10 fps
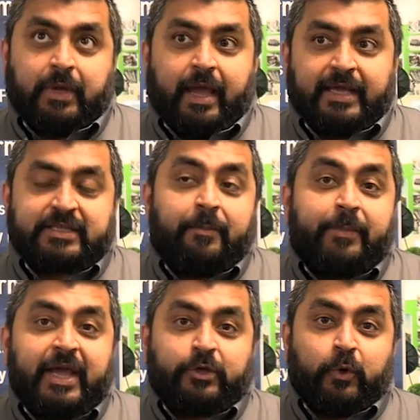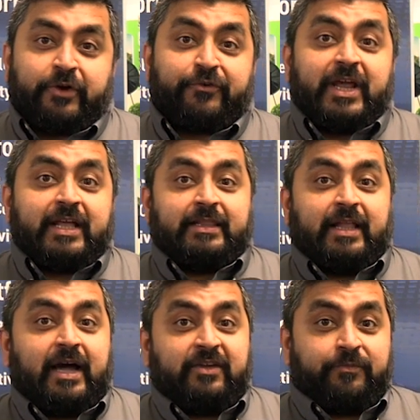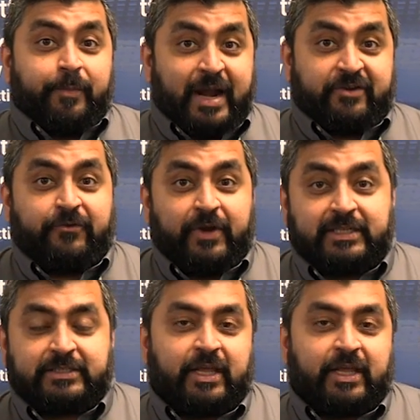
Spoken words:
as compared to a real-life batteries,